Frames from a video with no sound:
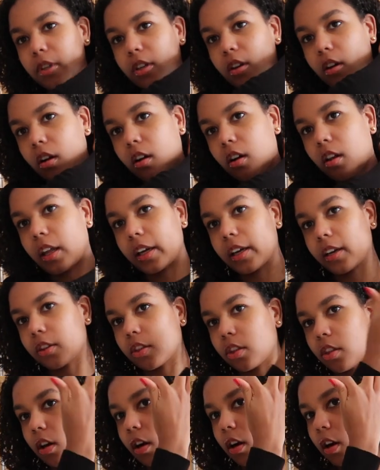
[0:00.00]
in like
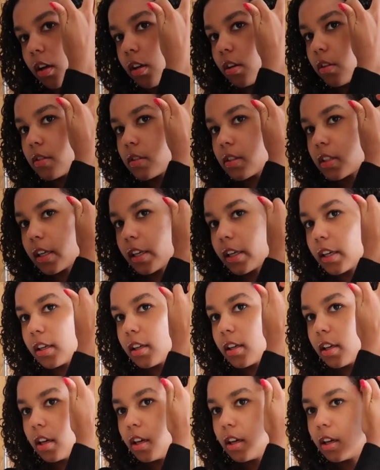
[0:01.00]
the auto
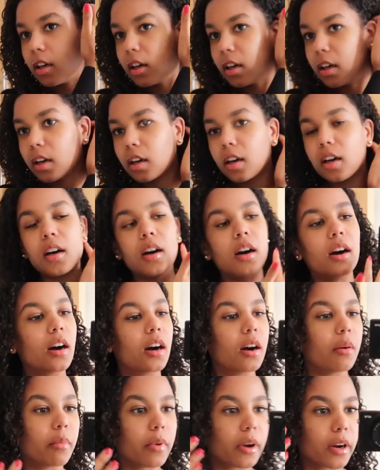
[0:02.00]
setting.
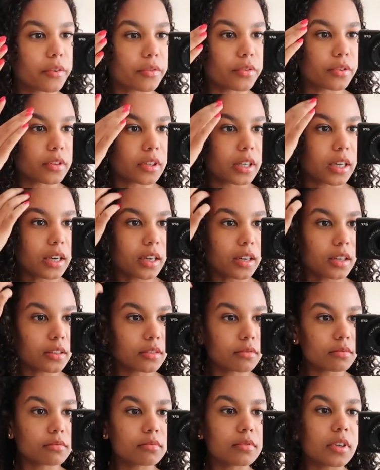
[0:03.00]
Um, but I feel like
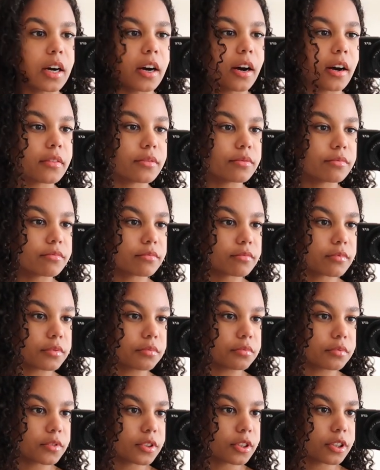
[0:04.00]

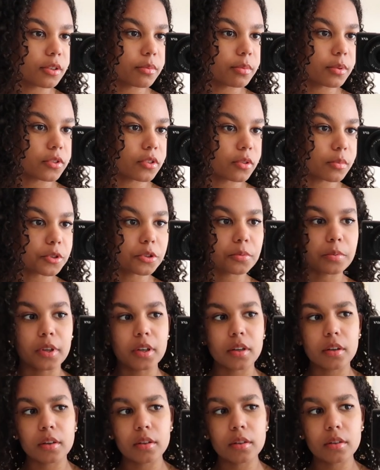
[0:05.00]
it could be so much
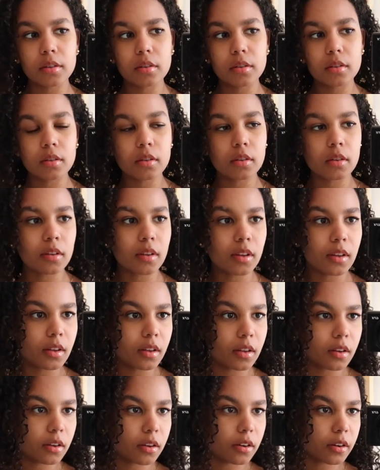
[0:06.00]
better.
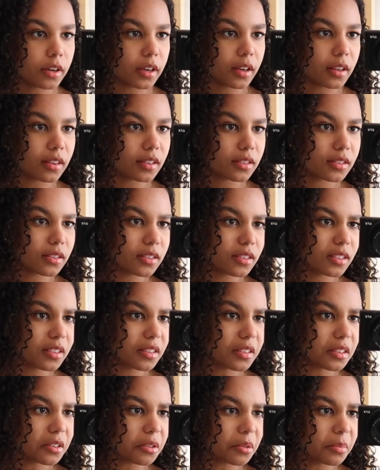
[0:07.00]
Okay, this is a
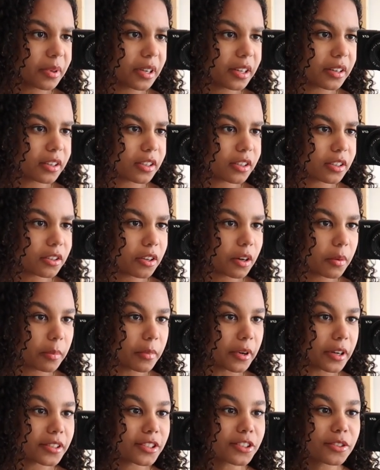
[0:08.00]
little better, not
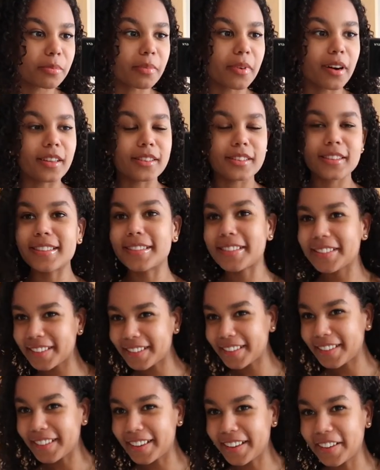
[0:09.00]
much, but it's
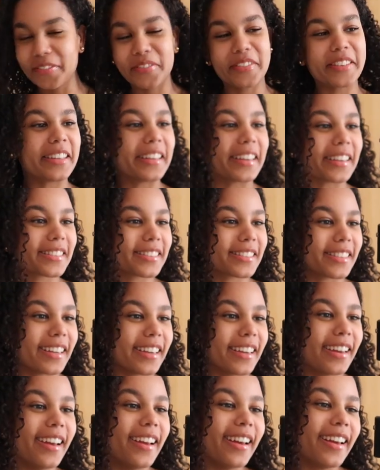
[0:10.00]
um, the next
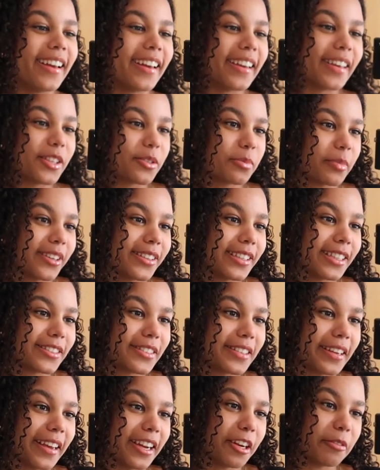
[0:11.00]
day. It's Monday
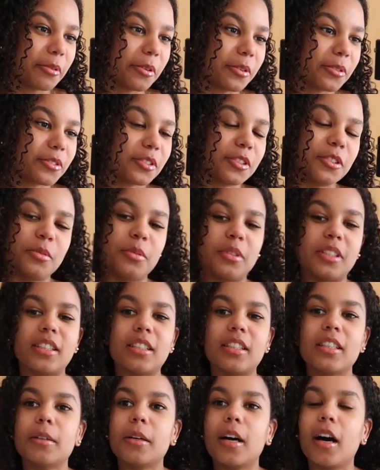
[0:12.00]
today and I'm going to
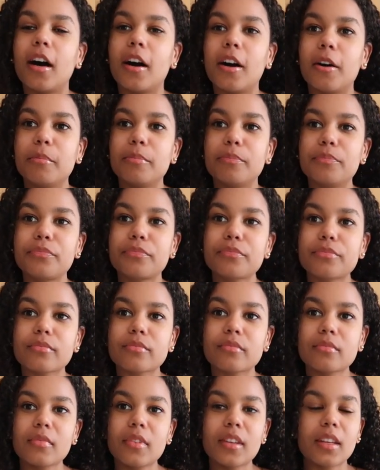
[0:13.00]
uni um,
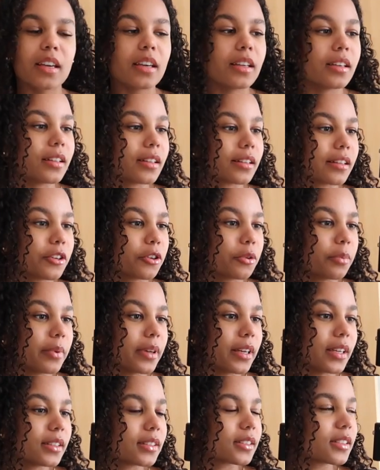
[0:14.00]
in a little
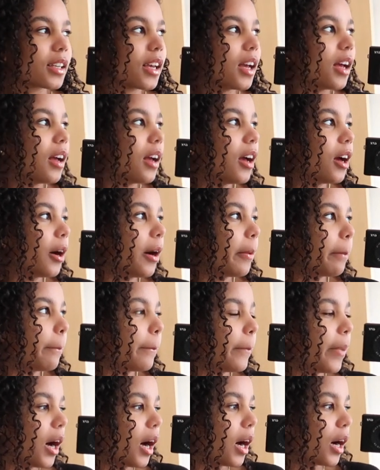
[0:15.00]
bit.
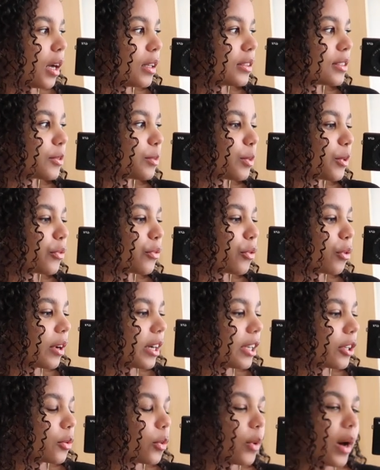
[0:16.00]
But before
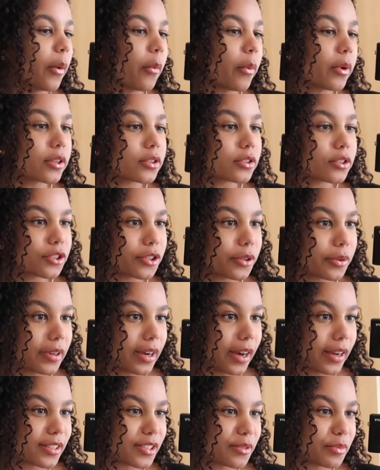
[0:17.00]
I do, I wanted to show you
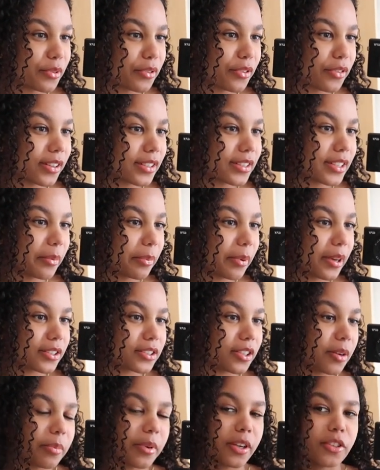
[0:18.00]
guys some of the things I
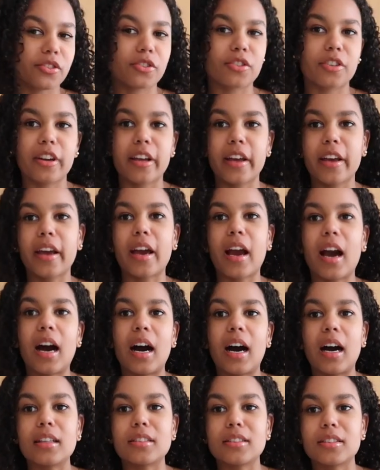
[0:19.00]
picked up yesterday
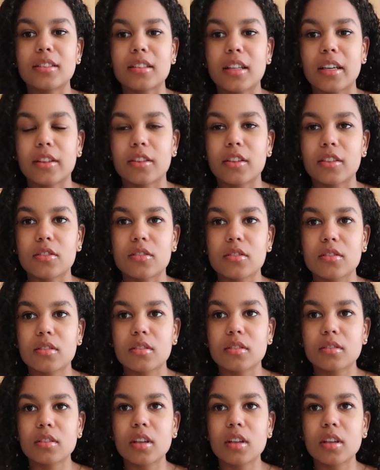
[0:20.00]
at like this